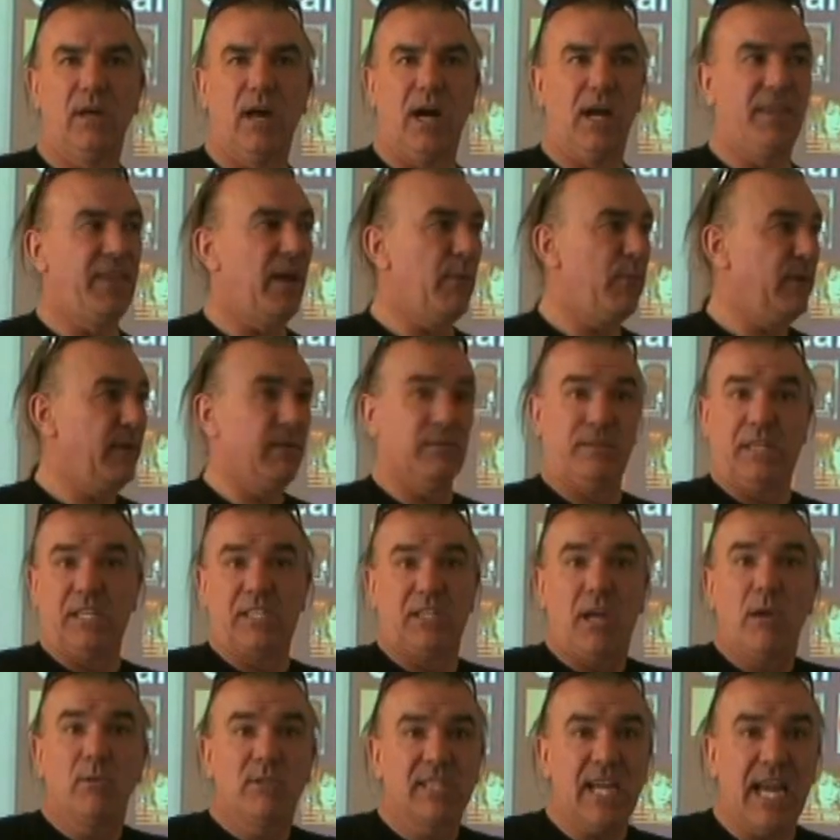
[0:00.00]
And then
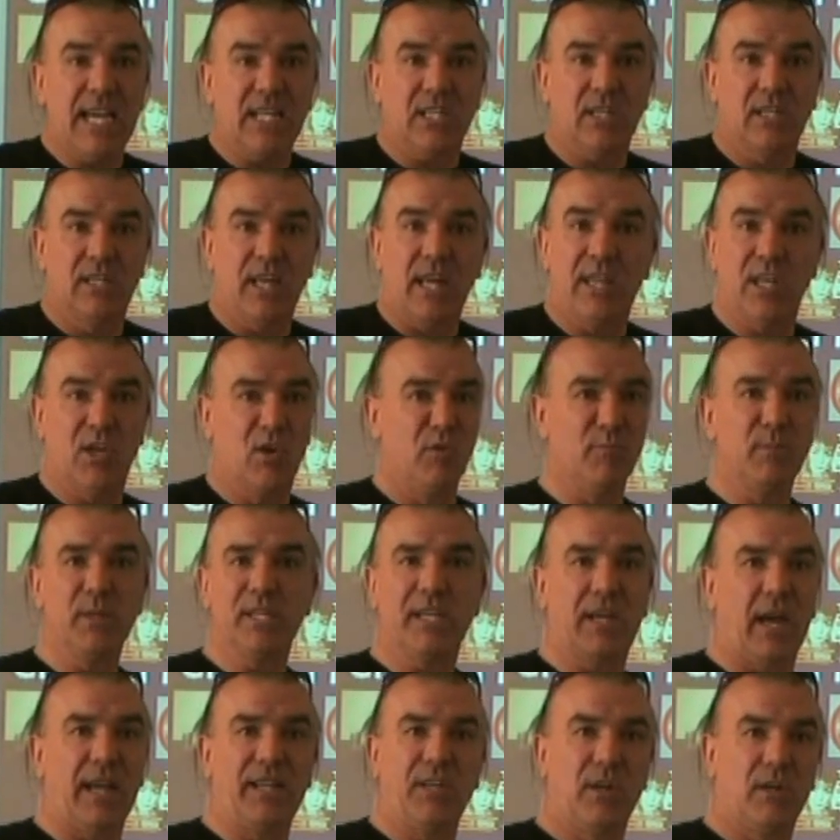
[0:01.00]
there's no tax on that, the
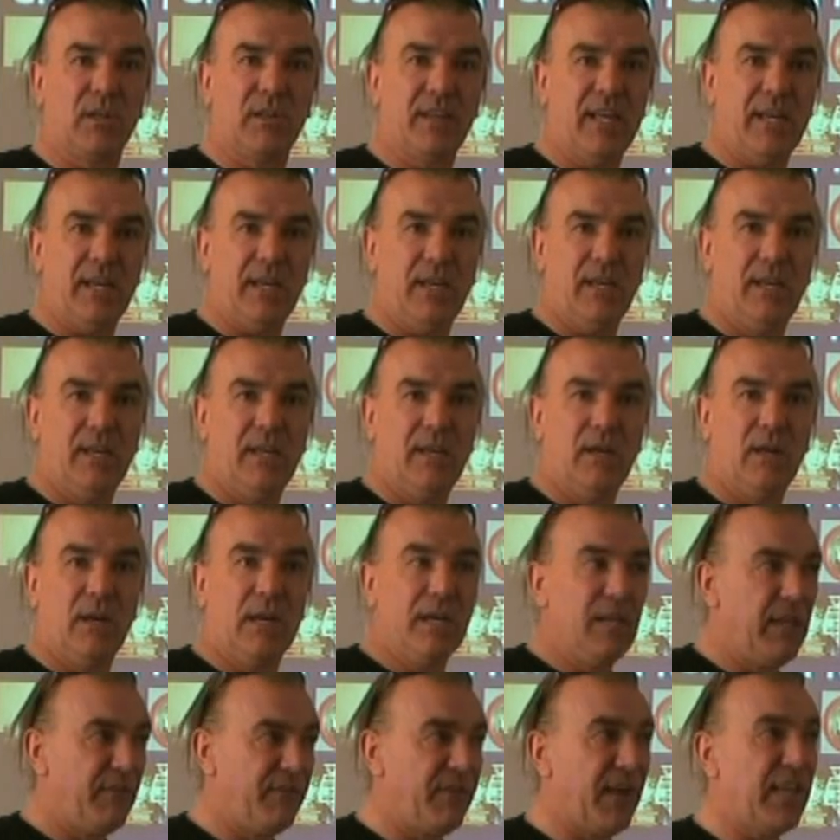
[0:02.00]
government get none of that.
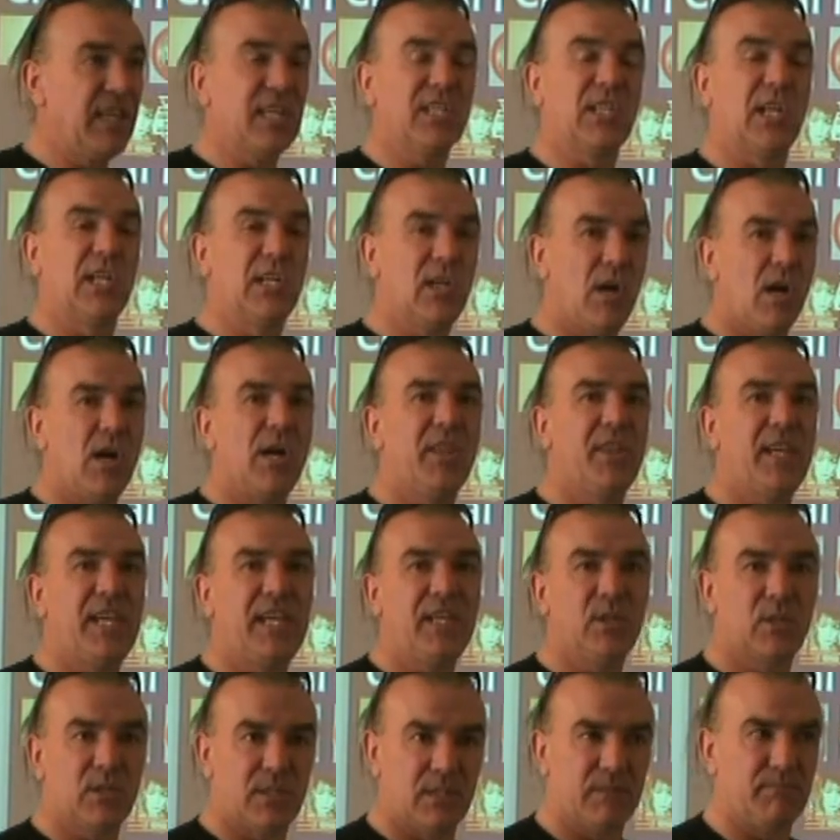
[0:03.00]
In fact, there's a lot of
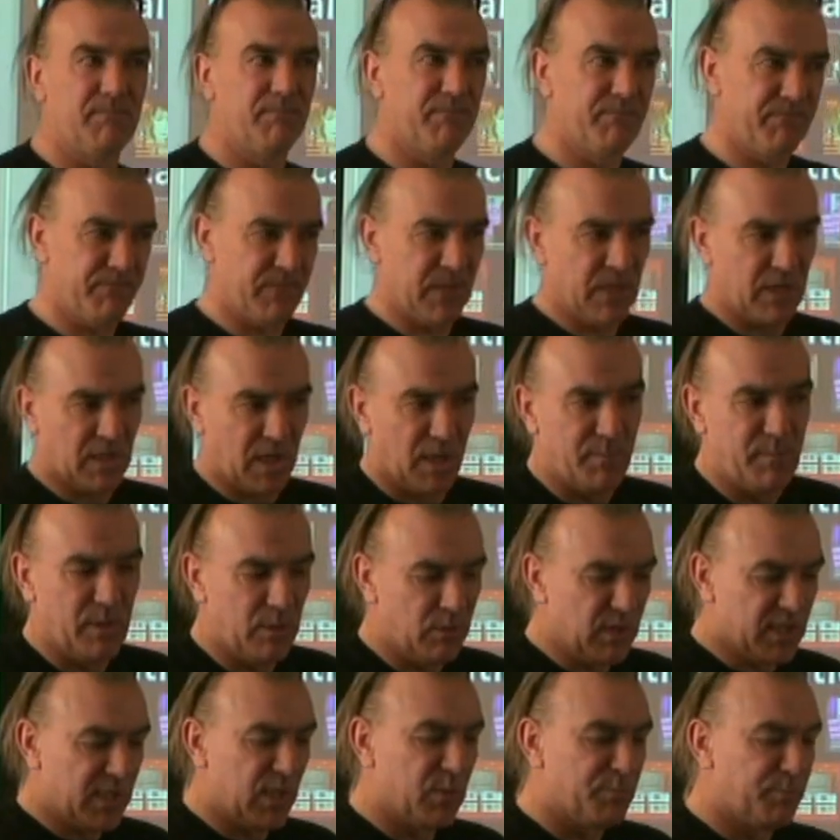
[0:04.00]
these
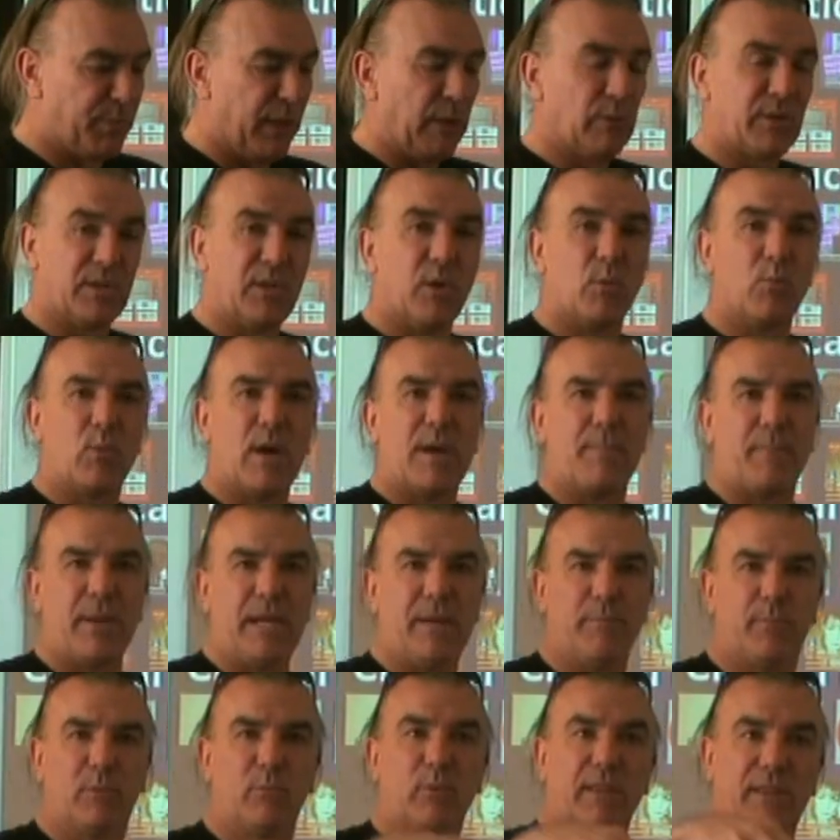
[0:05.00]
communities building up where
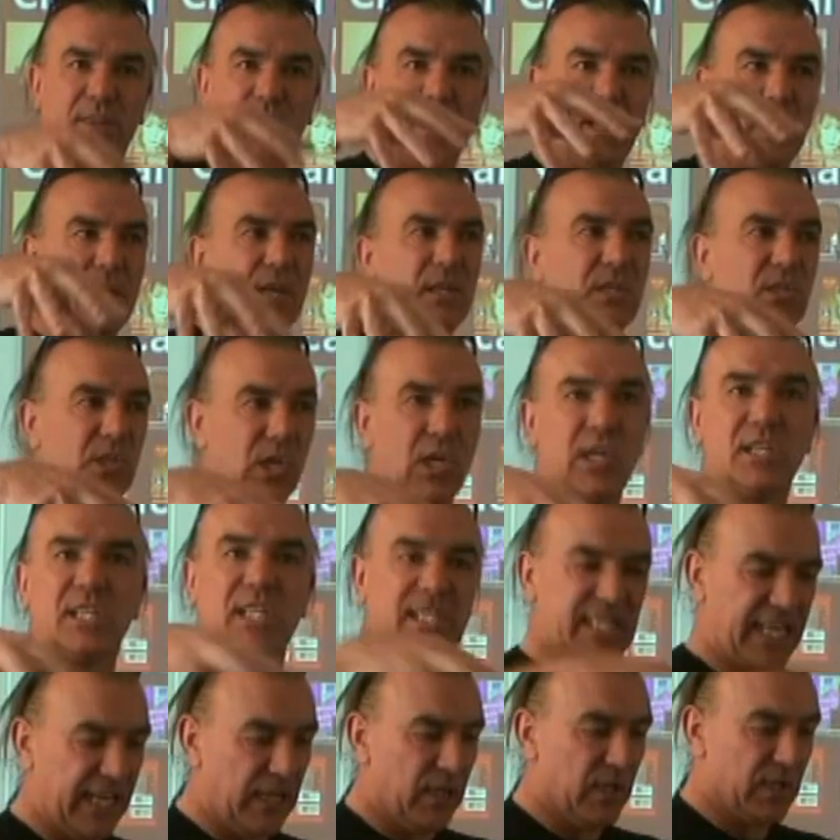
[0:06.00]
people with certain
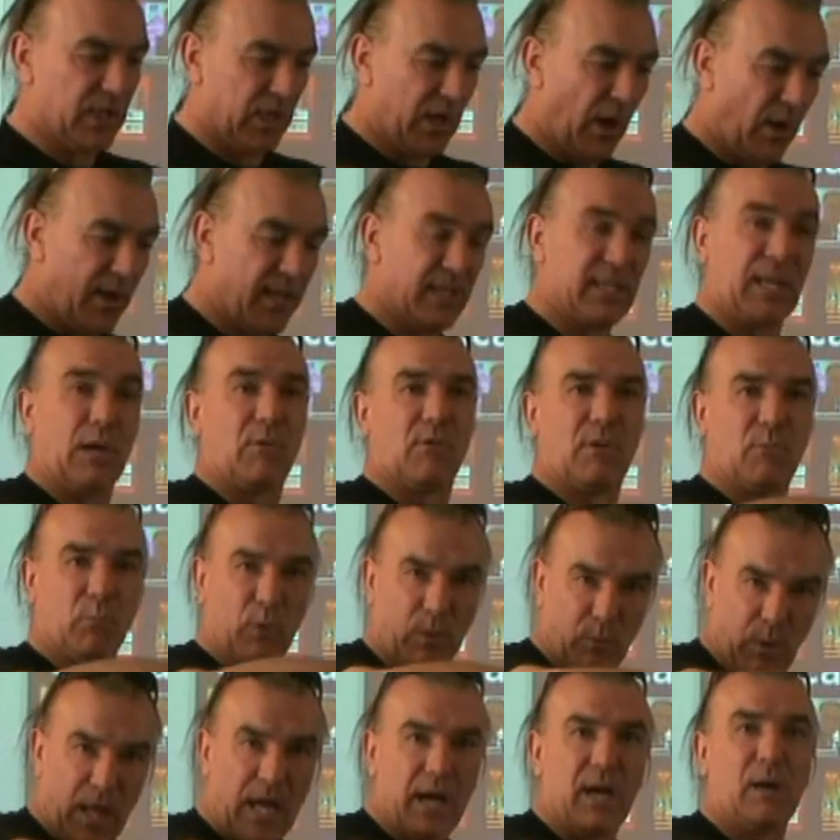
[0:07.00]
skills are going to,
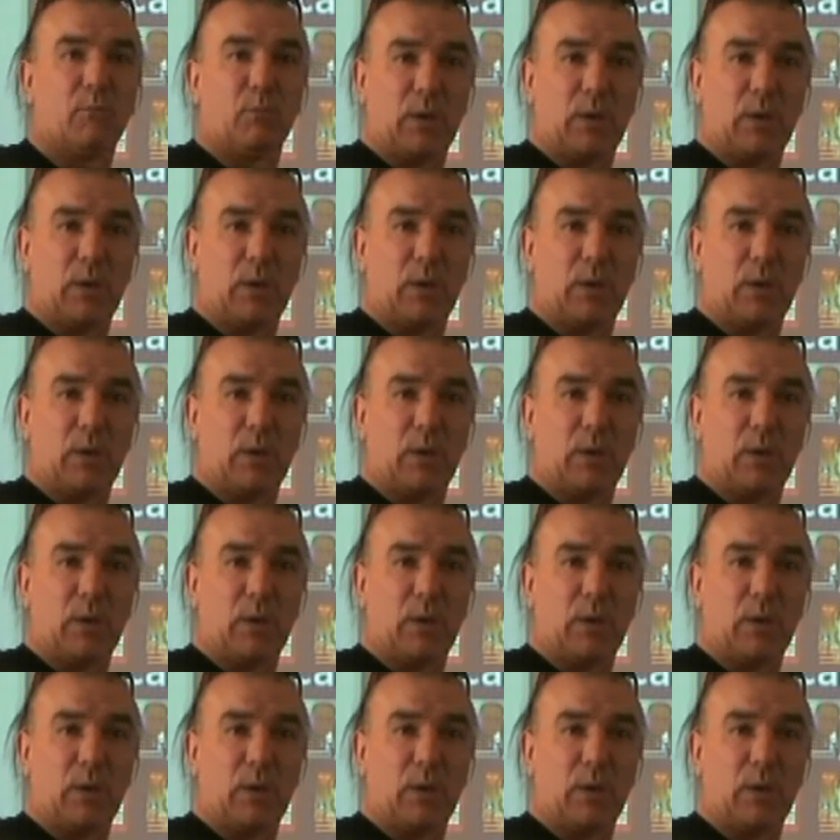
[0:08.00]
well,